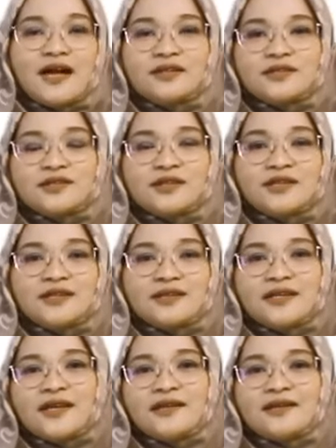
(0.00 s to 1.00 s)
also
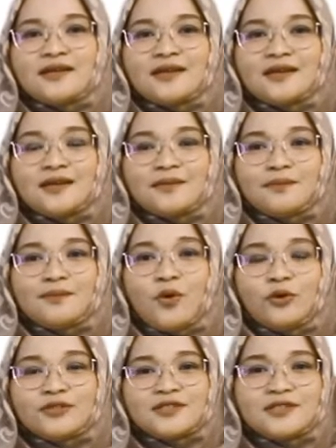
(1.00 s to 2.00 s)
contain
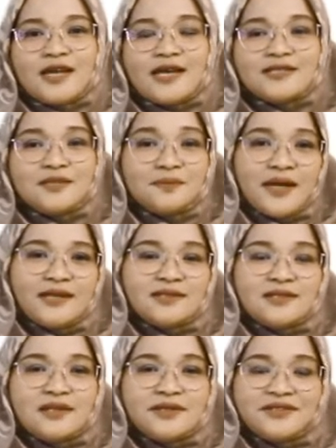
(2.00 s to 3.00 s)
malts as the
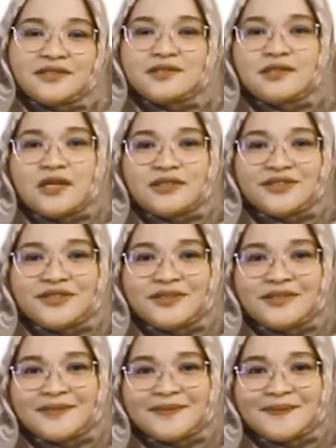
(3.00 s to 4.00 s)
main starter
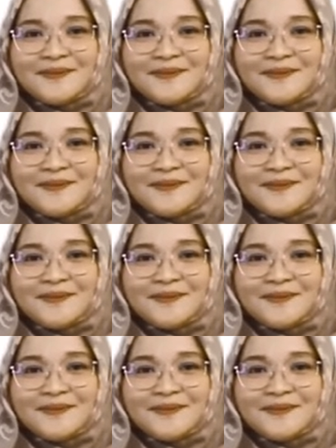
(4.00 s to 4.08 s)
culture.